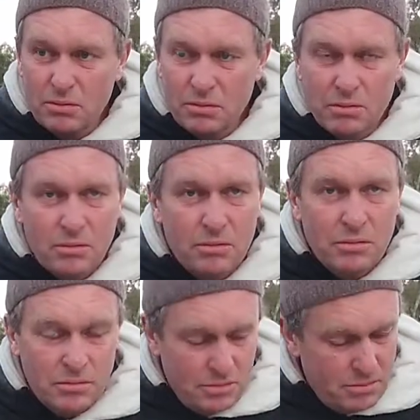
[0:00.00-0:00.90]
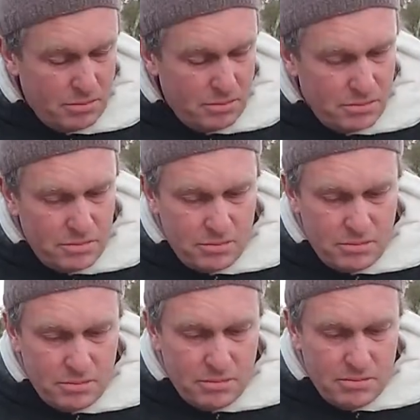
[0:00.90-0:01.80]

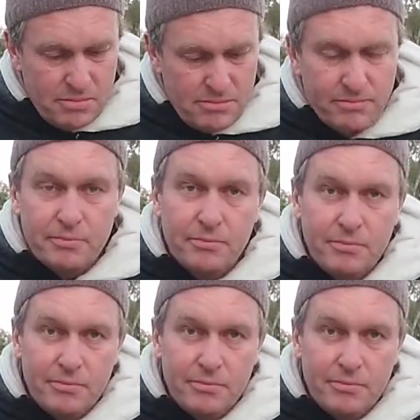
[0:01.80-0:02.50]
(no one is talking)